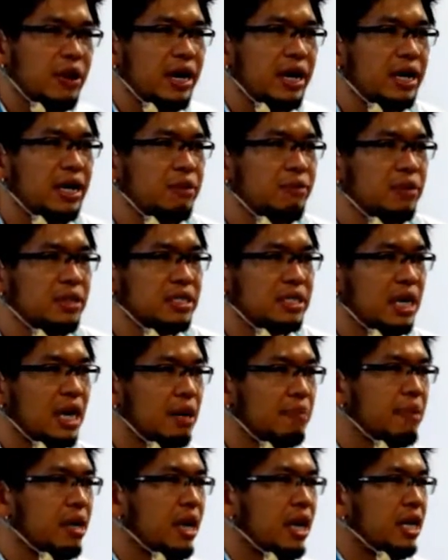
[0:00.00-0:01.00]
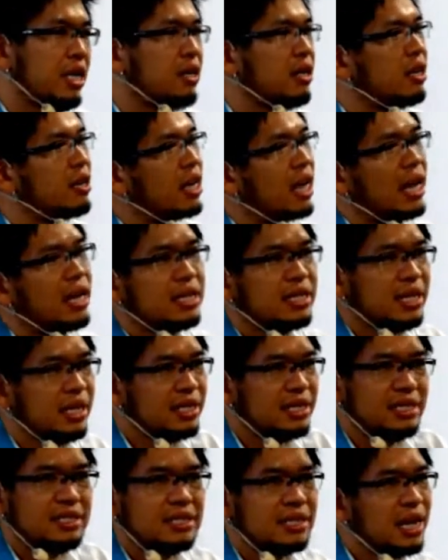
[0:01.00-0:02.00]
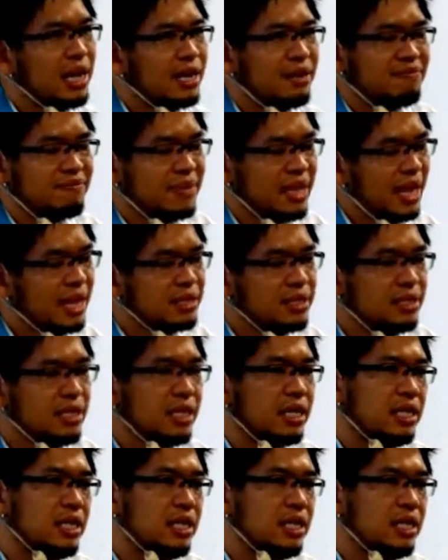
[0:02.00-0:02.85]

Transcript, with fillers: And it was, uh, you kind of take this kind of test to,